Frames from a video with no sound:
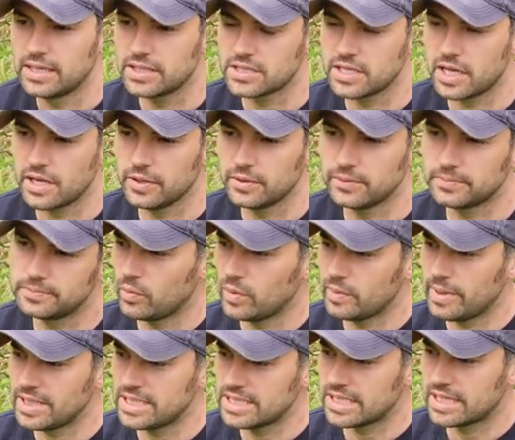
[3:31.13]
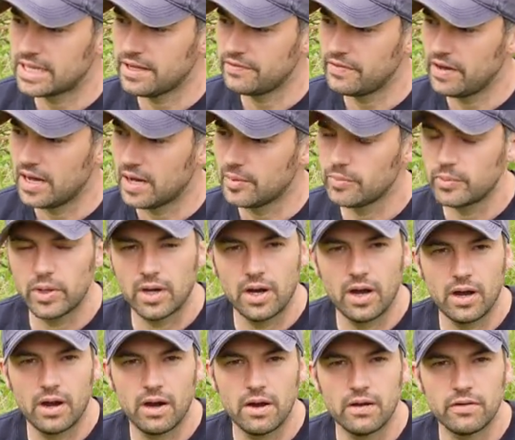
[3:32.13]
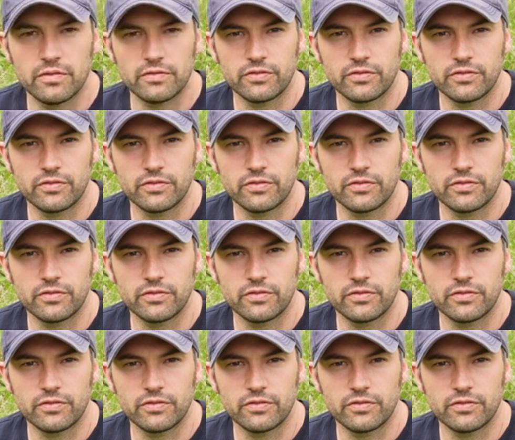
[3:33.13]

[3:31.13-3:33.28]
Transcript: So we mustn't give up our